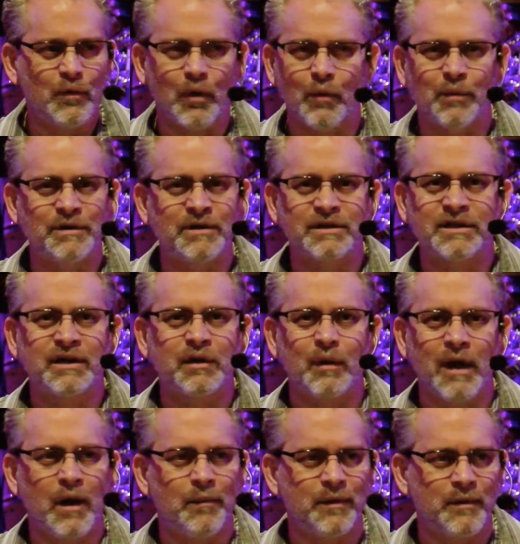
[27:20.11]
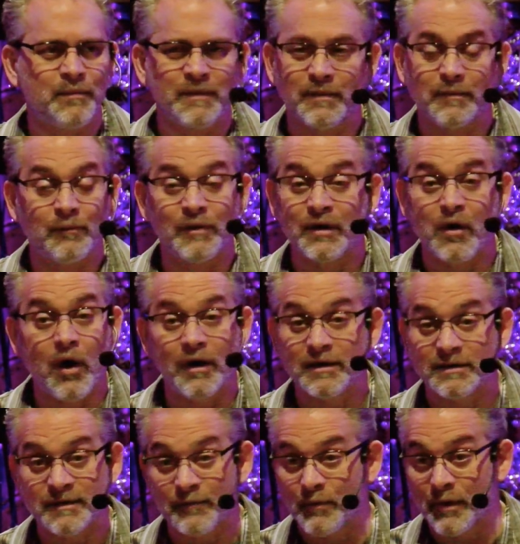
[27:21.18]
or we're just going to go help them
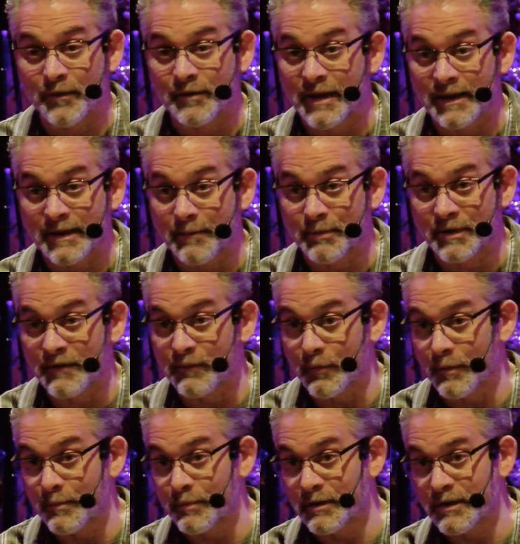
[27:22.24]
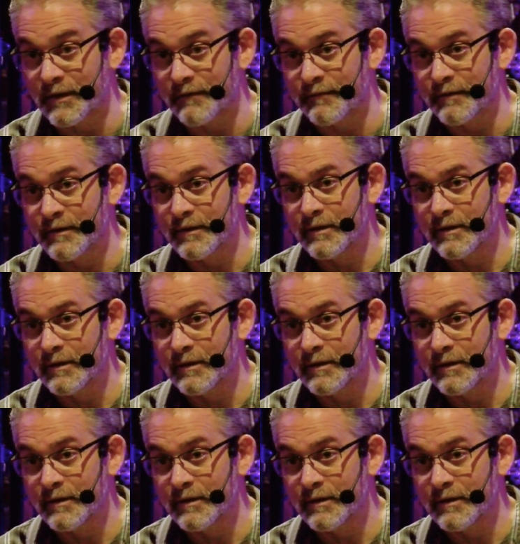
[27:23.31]
regardless of whether or not they believe what we believe.